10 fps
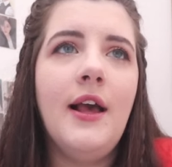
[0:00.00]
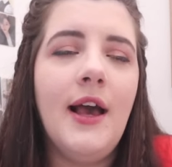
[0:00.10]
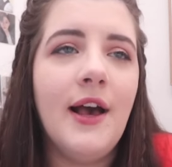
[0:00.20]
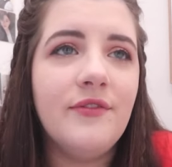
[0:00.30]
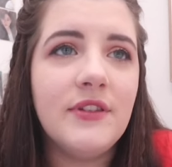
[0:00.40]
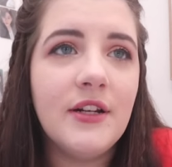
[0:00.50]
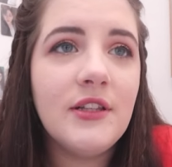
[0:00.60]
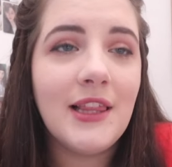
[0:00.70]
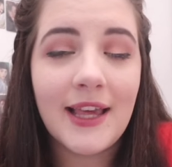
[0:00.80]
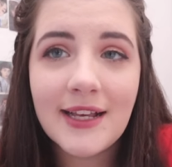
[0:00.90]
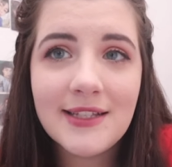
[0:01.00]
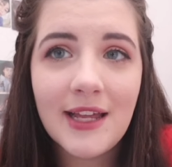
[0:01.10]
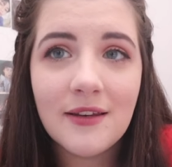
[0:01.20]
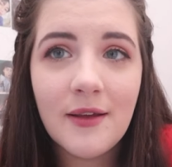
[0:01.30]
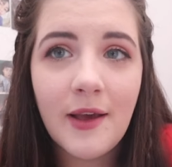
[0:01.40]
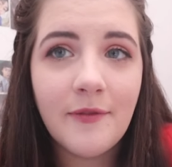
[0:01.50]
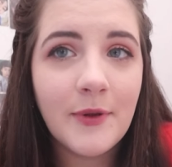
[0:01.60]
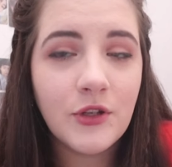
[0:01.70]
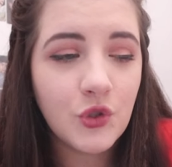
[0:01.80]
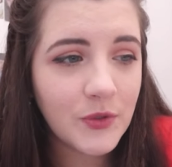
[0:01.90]
have literally, like I said, I've
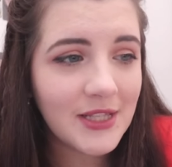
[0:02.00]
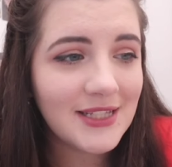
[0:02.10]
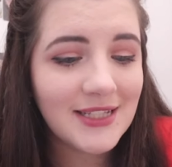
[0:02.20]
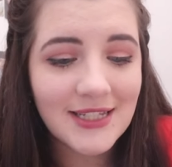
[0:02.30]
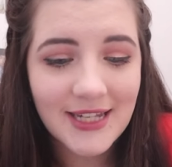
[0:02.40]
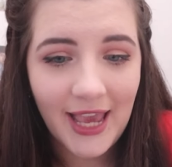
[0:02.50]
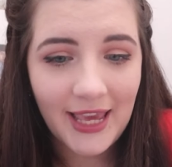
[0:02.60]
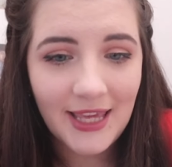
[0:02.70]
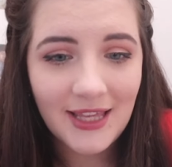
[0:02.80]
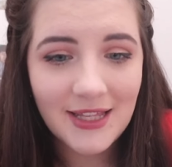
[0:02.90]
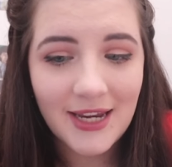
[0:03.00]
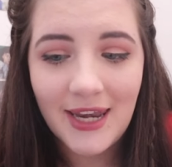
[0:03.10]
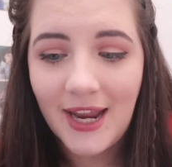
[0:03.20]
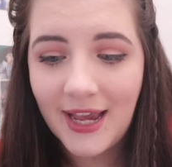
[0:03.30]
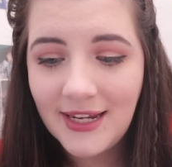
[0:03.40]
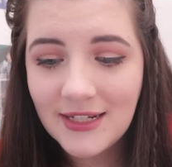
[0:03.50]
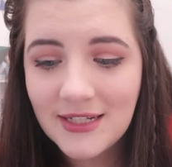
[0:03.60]
been doing this day, night.